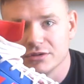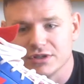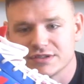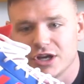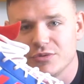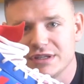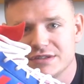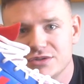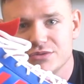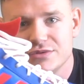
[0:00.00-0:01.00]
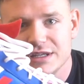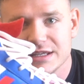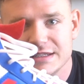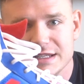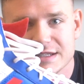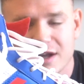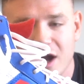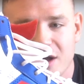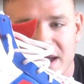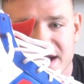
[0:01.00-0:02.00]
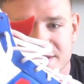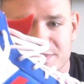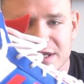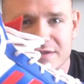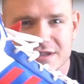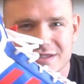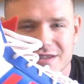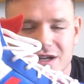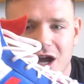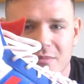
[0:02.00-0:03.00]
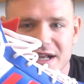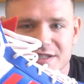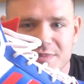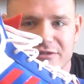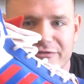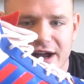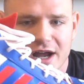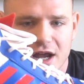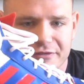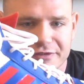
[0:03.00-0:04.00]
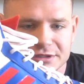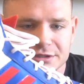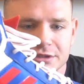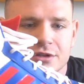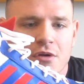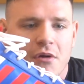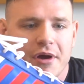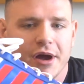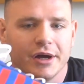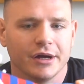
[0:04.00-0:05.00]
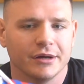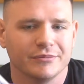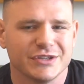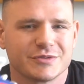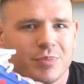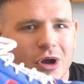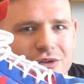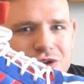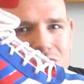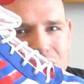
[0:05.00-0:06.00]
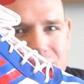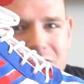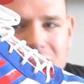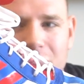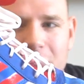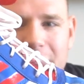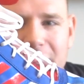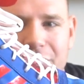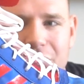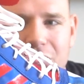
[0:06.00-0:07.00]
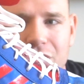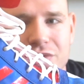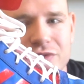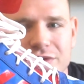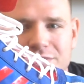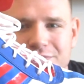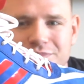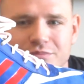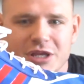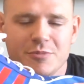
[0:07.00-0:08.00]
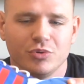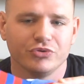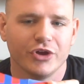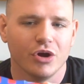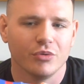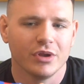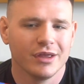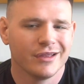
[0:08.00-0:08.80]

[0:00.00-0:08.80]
let's go into the Adidas Combat Speed. This is the Combat Speed 5. This is probably the coolest colorway out of those. People don't